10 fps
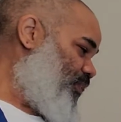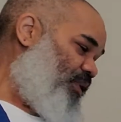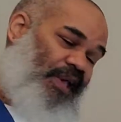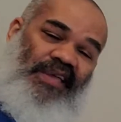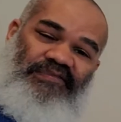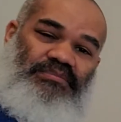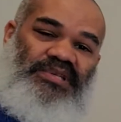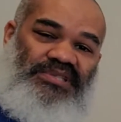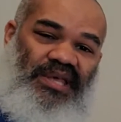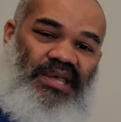came from
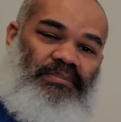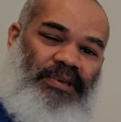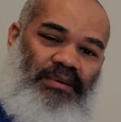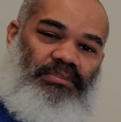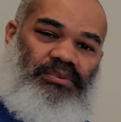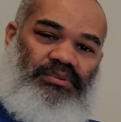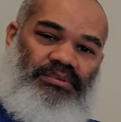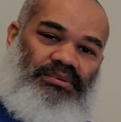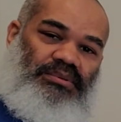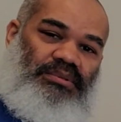the same people.
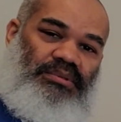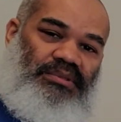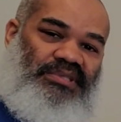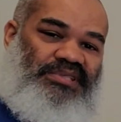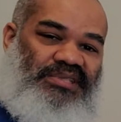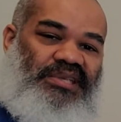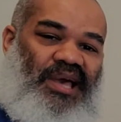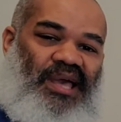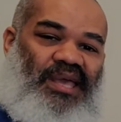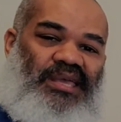The
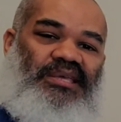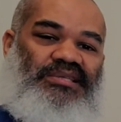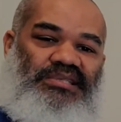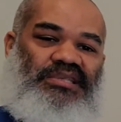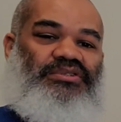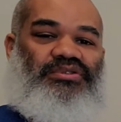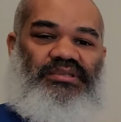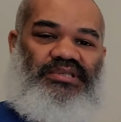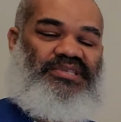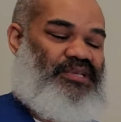CIA, Central
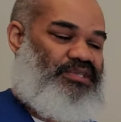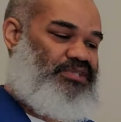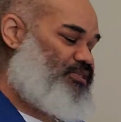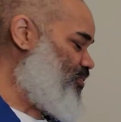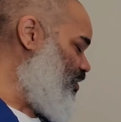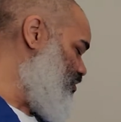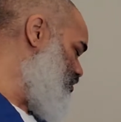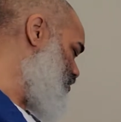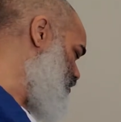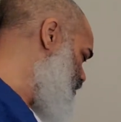Intelligence Agency,